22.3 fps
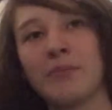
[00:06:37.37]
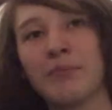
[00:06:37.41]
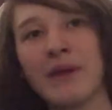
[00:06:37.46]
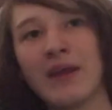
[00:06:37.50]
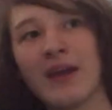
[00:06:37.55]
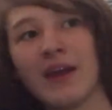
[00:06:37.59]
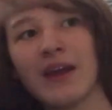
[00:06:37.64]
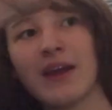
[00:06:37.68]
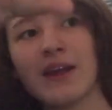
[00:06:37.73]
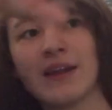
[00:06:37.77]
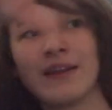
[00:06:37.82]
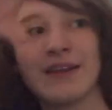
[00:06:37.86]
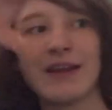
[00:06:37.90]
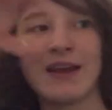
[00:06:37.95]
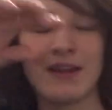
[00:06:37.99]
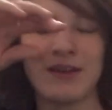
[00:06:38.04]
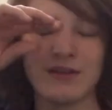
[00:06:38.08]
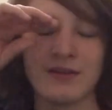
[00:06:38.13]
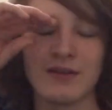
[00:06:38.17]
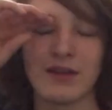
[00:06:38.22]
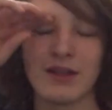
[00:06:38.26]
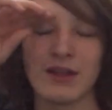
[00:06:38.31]
bit. And
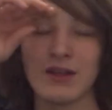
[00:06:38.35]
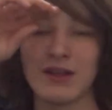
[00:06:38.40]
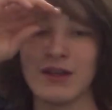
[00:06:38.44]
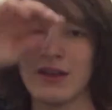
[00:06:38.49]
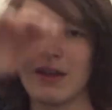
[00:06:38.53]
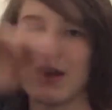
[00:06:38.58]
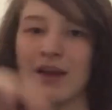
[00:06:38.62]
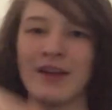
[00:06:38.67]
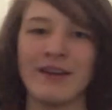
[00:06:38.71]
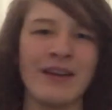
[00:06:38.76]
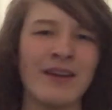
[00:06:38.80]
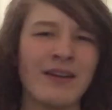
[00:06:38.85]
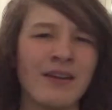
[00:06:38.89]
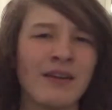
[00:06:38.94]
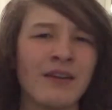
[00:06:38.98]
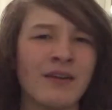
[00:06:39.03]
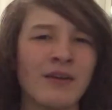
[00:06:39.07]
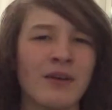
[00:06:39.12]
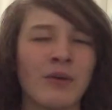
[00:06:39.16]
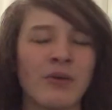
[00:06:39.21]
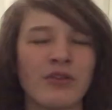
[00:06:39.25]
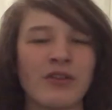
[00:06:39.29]
then
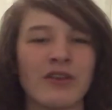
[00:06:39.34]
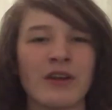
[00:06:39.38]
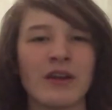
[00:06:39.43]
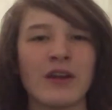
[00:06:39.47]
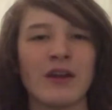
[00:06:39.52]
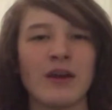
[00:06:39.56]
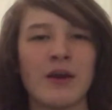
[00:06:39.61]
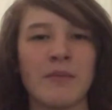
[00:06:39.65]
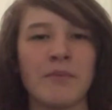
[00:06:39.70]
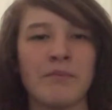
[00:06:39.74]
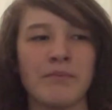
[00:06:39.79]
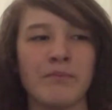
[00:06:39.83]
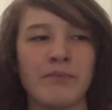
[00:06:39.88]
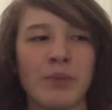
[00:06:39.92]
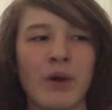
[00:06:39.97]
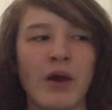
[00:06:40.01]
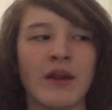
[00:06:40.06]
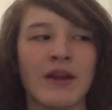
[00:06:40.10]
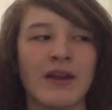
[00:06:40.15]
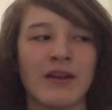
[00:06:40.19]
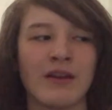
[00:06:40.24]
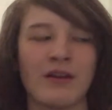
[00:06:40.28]
there was like a
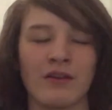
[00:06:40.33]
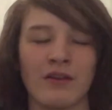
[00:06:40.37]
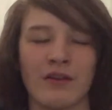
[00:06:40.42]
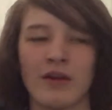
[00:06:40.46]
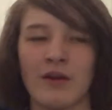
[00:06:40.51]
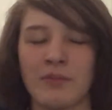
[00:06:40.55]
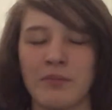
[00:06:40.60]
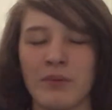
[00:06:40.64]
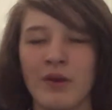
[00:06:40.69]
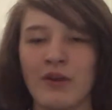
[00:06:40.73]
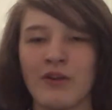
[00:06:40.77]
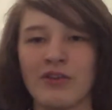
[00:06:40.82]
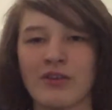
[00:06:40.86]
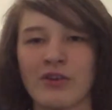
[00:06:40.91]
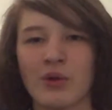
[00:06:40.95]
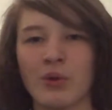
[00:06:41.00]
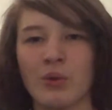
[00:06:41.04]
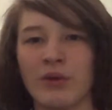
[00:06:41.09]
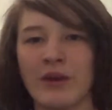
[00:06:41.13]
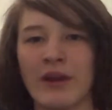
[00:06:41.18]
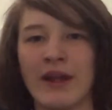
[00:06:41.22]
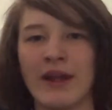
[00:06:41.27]

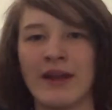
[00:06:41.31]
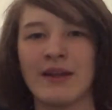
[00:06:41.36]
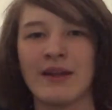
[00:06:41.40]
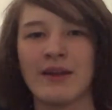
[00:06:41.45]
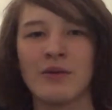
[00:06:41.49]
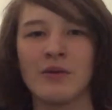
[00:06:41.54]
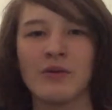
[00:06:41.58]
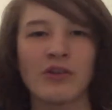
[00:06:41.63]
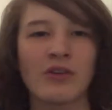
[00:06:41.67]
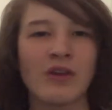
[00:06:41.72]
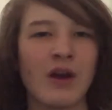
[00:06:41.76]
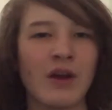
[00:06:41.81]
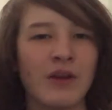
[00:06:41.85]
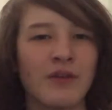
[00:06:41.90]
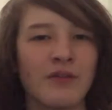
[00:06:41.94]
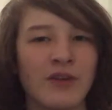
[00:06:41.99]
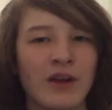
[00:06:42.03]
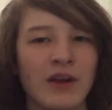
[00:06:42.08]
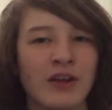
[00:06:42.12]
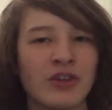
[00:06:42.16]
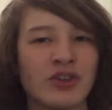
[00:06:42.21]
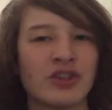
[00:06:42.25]
bicycle lane. It was kind of
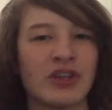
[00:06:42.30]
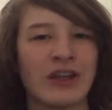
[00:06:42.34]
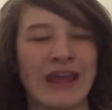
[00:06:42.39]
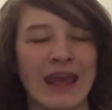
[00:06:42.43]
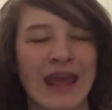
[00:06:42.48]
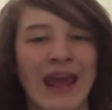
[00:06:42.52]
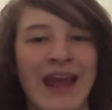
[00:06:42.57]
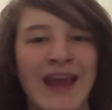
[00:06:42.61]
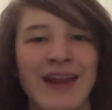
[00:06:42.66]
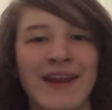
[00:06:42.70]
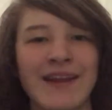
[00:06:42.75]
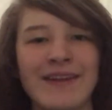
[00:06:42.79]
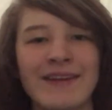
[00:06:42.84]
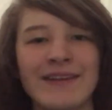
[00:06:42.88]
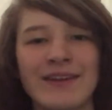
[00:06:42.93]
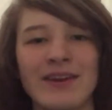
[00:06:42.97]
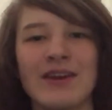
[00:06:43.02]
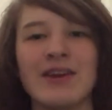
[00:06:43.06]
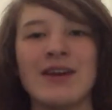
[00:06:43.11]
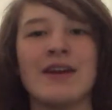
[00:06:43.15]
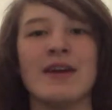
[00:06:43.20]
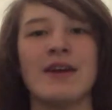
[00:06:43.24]
like a chicane.
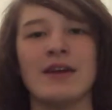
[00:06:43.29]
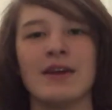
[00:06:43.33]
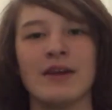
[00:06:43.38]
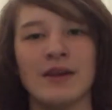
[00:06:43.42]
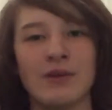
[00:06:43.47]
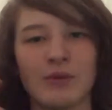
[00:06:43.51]
It